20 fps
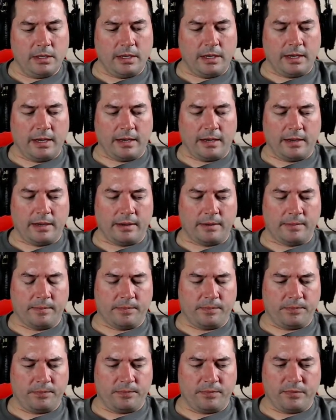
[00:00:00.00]

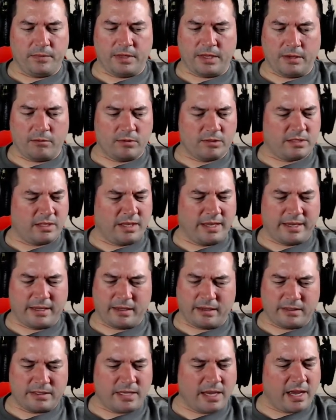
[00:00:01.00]
There was like
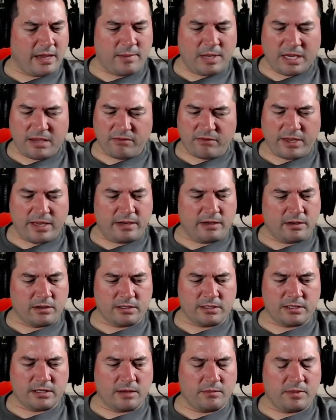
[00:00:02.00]
a timing event or
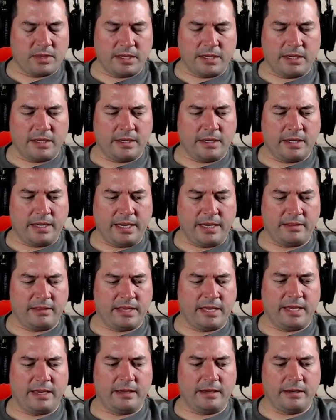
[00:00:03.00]
something, and
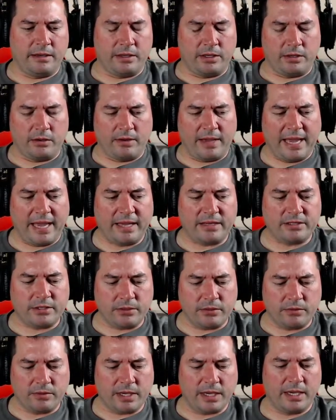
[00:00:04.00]
then you had
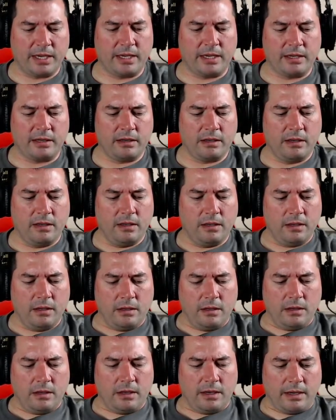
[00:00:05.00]
to get
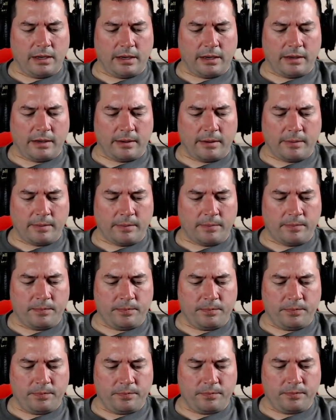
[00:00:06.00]
the
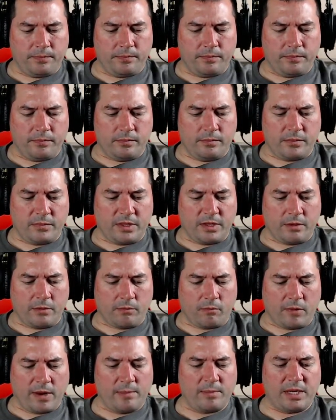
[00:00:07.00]

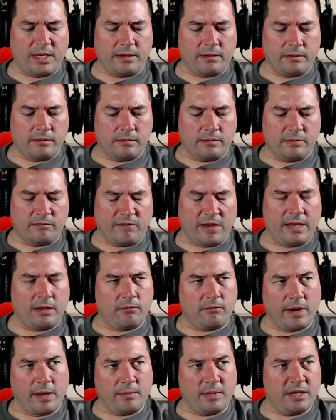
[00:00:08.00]
Vile
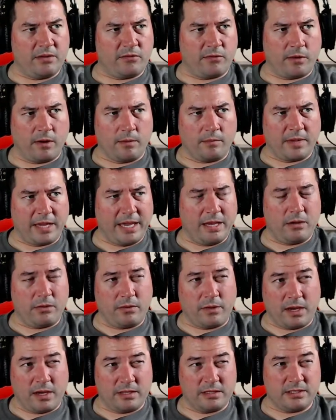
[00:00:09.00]
Remnant from
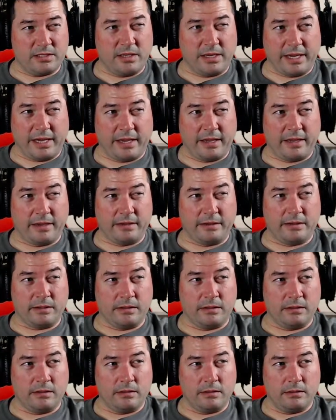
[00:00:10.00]
Kael'thas and
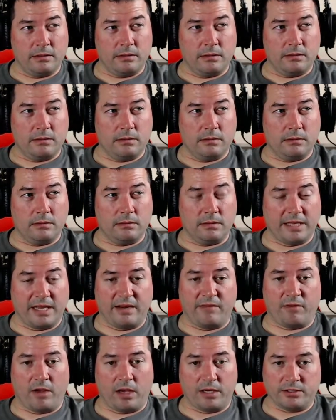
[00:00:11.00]
Lady
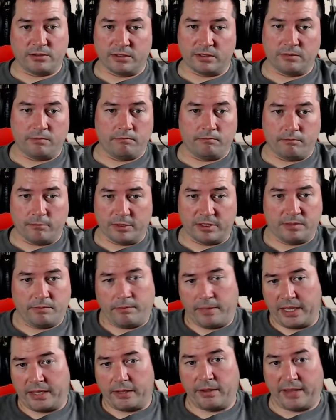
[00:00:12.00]
Vosh, which
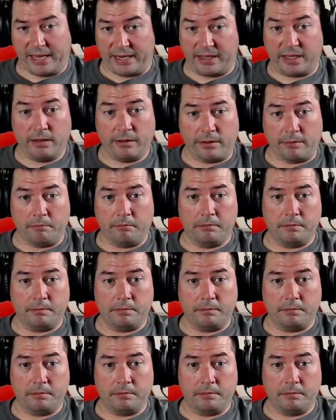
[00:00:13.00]
meant you had to kill them.